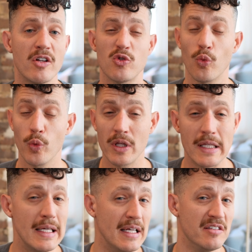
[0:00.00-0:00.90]
It's
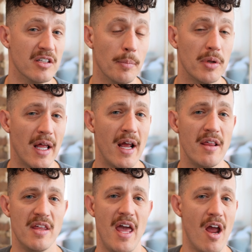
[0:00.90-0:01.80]
really easy to play. The